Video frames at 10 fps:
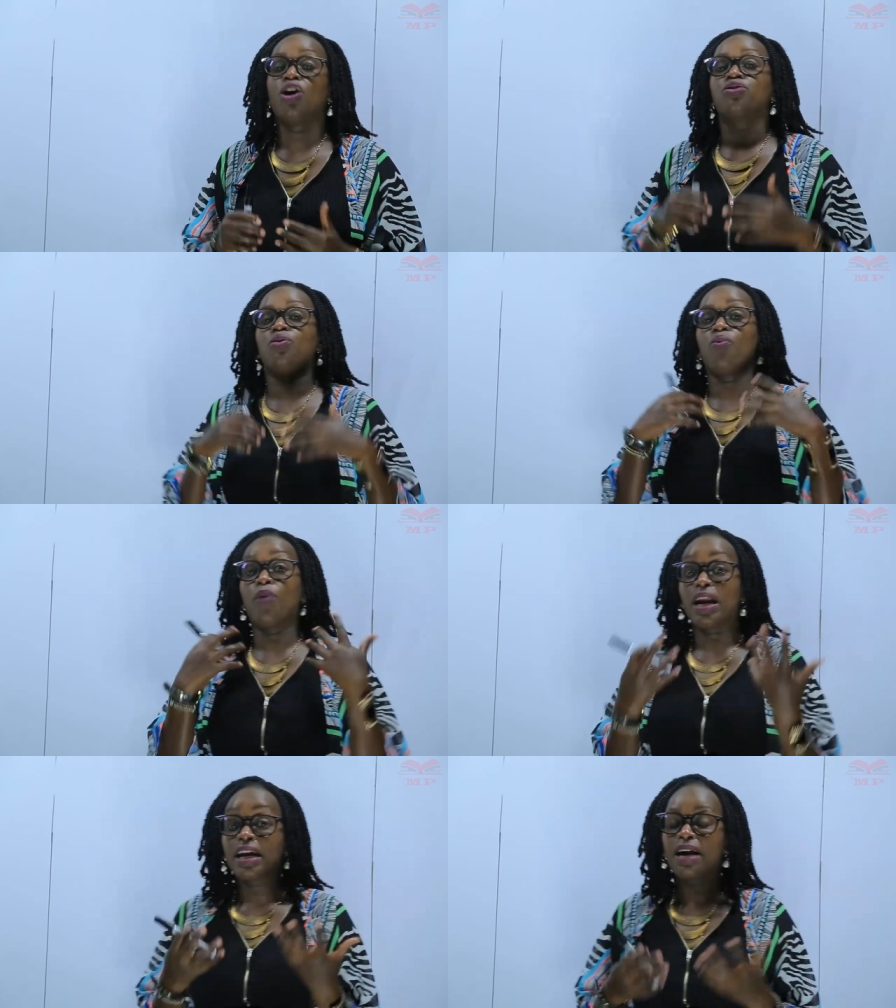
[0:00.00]
So
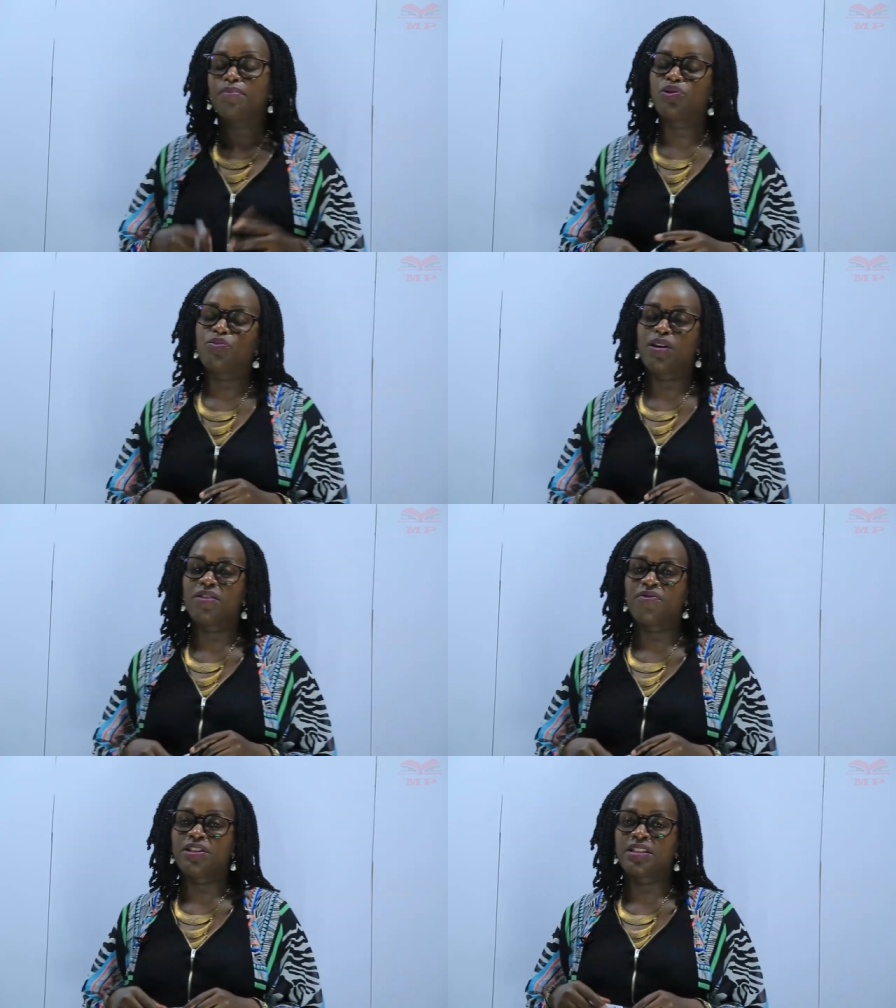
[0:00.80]
welcome to
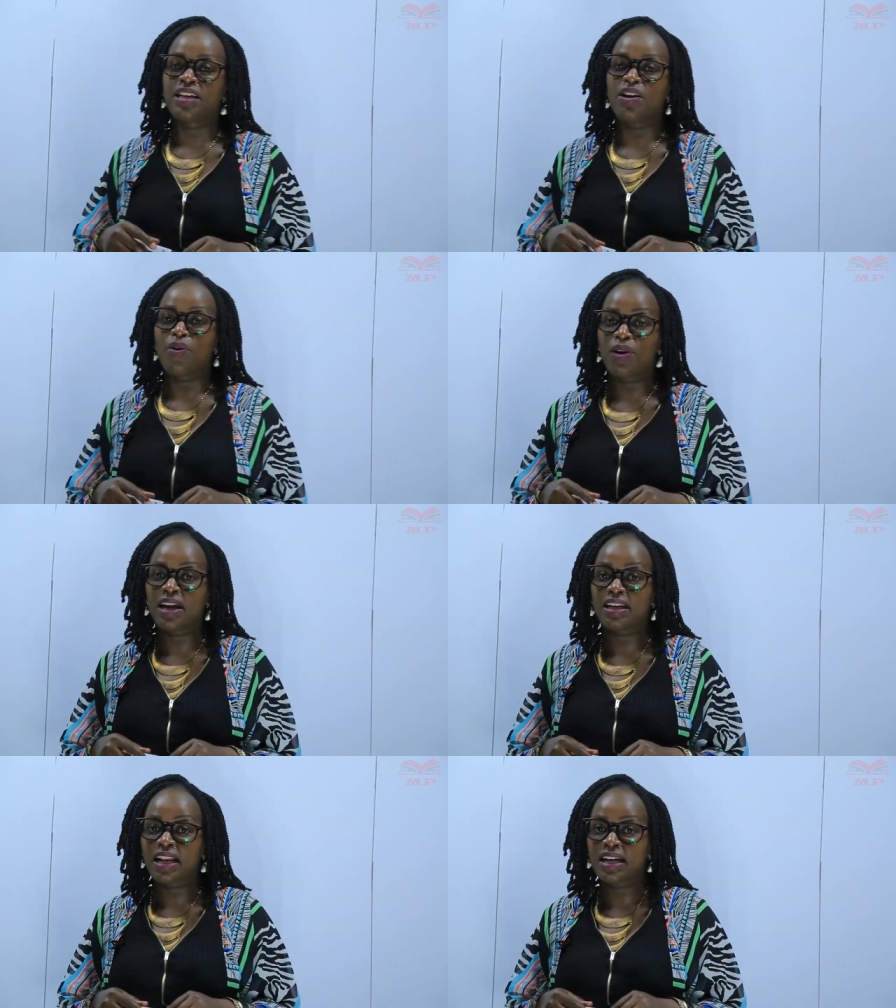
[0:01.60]
Manifested
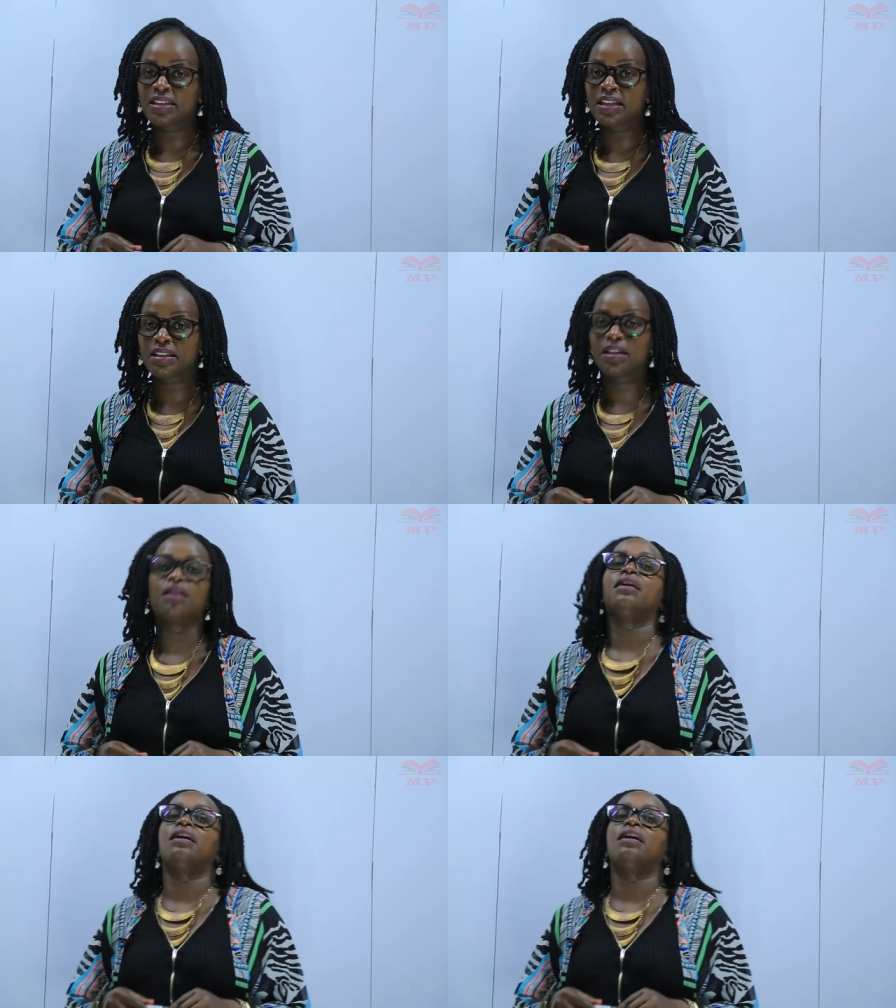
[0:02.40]
Online Classes.